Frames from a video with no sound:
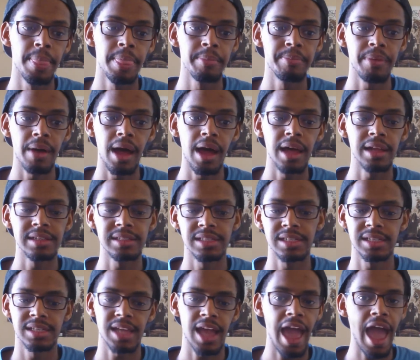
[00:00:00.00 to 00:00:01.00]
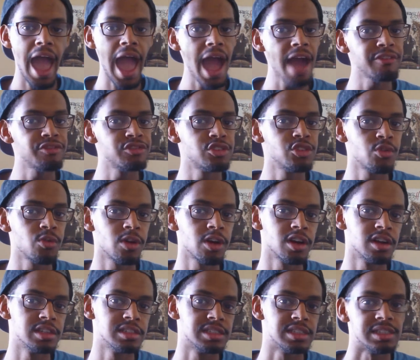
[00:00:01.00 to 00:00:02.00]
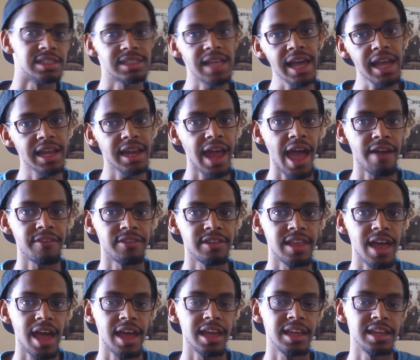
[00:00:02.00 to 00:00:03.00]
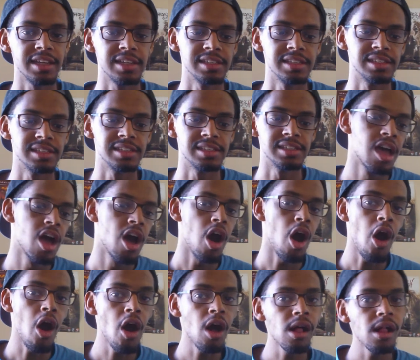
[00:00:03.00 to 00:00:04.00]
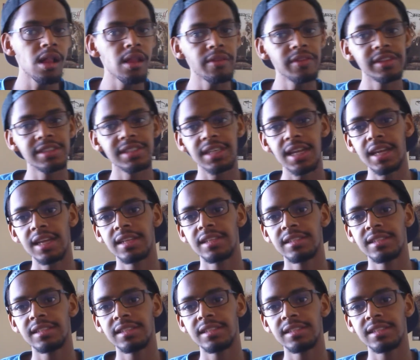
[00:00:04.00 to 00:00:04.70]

But afterwards, the second half of that is all of the sin.